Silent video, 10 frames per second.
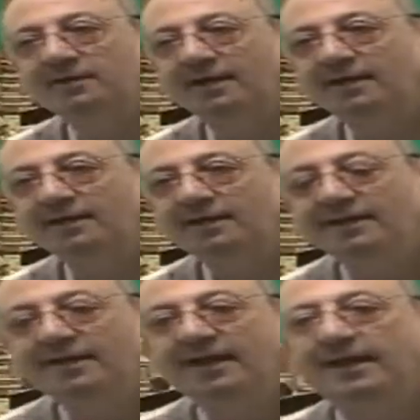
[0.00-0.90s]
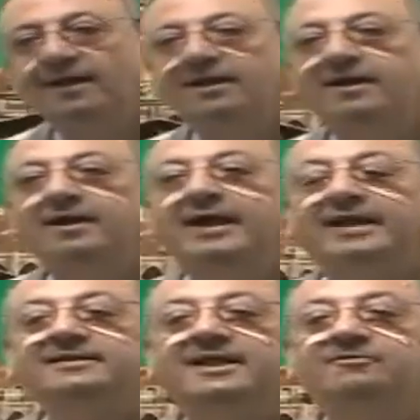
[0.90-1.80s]
Huh?
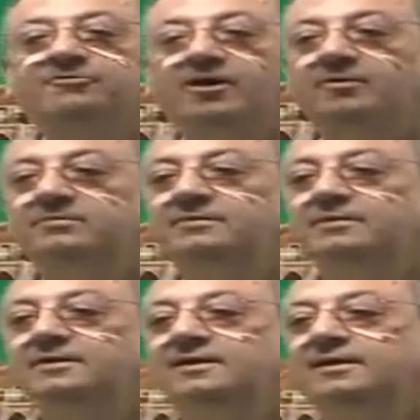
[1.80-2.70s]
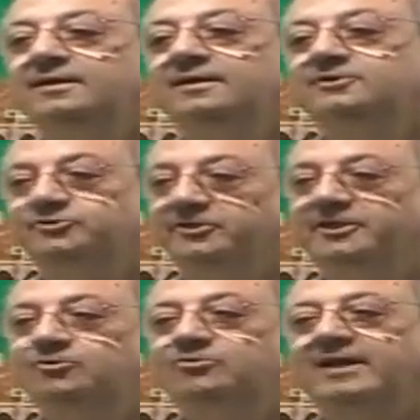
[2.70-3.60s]
And then from
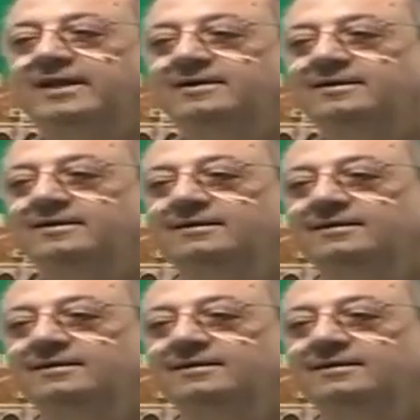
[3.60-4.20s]
3 to 10,